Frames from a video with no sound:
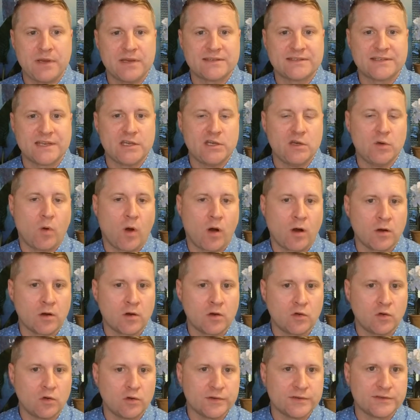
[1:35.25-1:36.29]
to send you
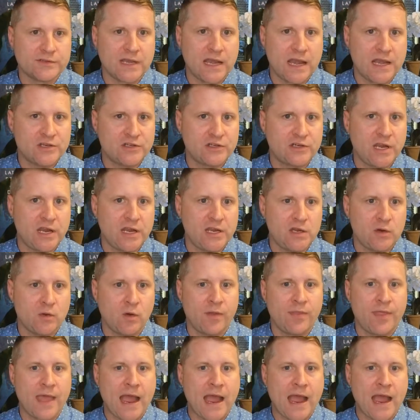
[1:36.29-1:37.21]
articles and educate you on